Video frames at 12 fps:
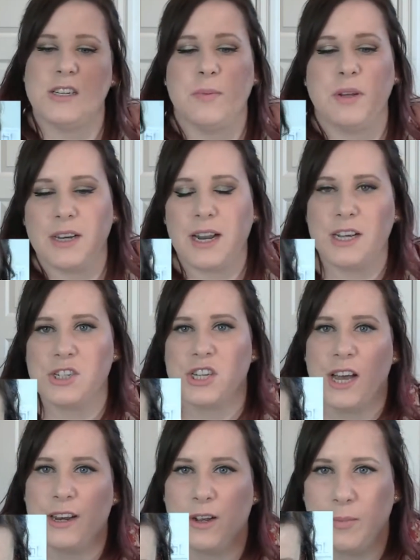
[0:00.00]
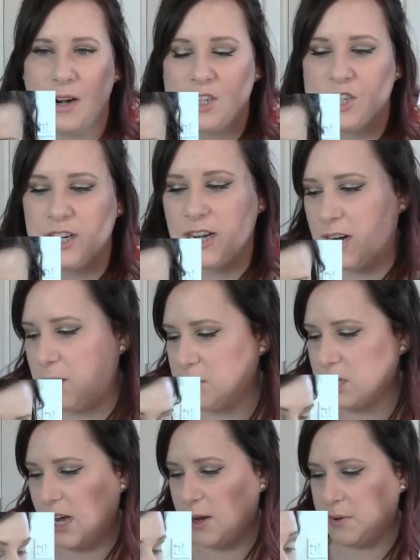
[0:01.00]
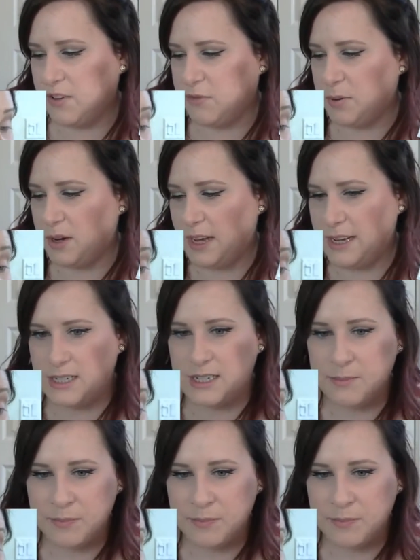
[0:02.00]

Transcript: to put an eyeshadow brush in here, which I would have put.